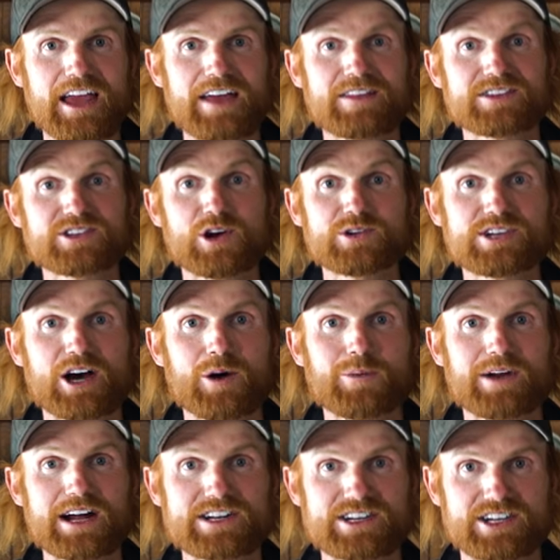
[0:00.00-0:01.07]
And this hotel
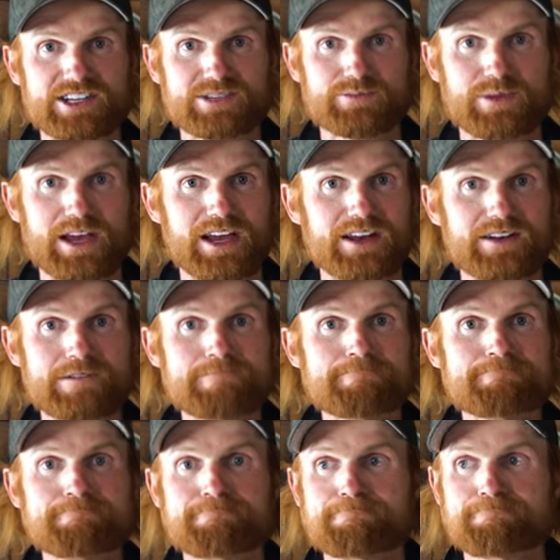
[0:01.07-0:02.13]
project has
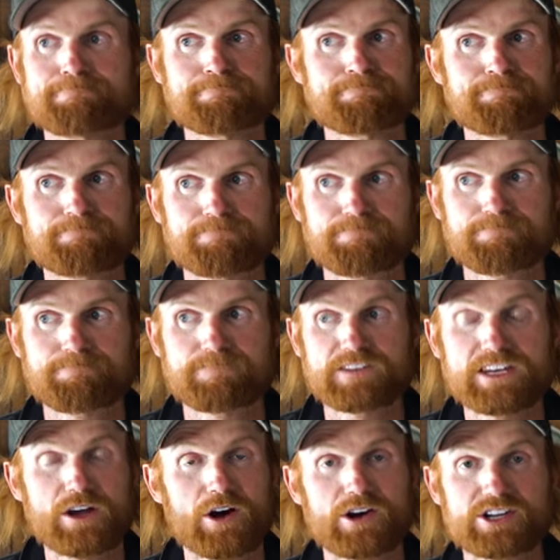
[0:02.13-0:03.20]
been
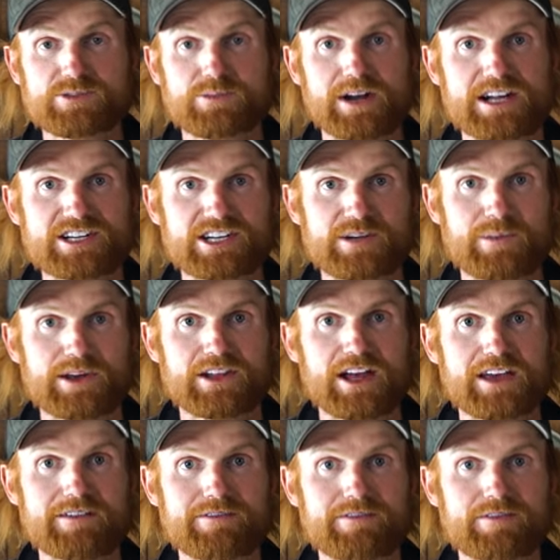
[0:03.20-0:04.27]
the hardest project of my
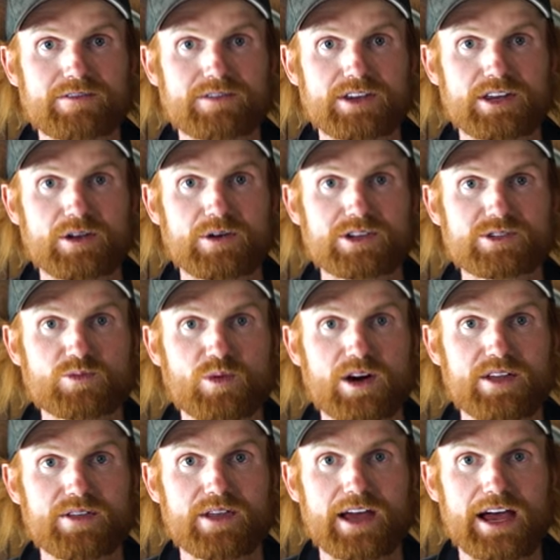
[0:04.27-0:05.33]
life. You know, it's
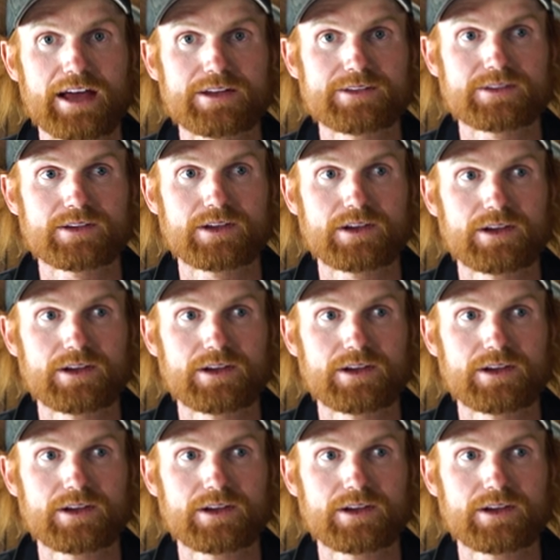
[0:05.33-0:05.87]
one that